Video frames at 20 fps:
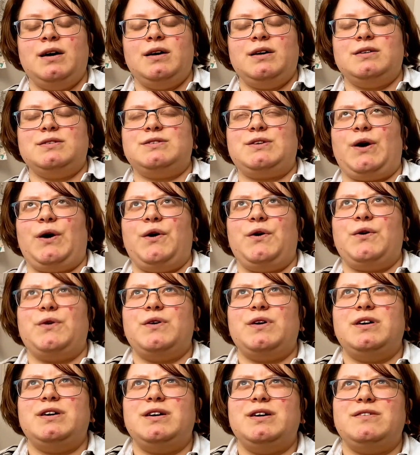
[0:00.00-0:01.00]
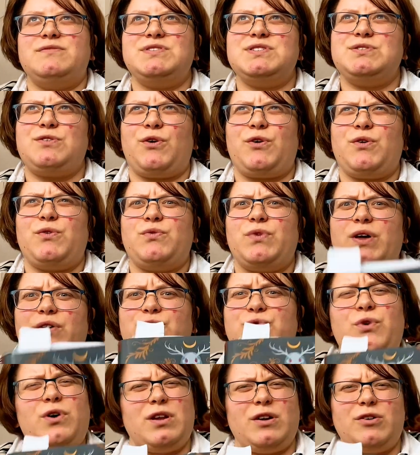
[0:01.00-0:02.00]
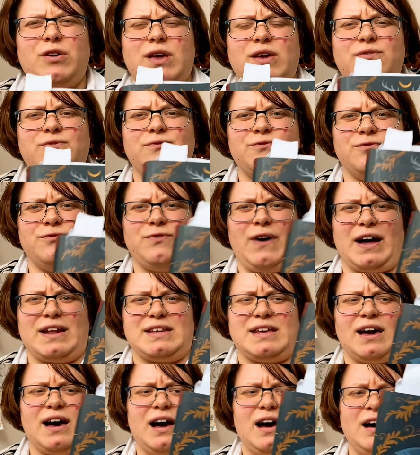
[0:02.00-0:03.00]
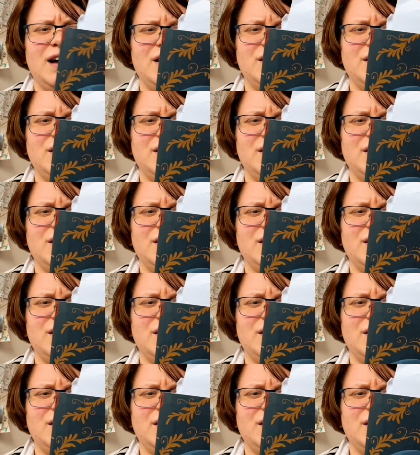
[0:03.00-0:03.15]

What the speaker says: So in the story we are following Vanya,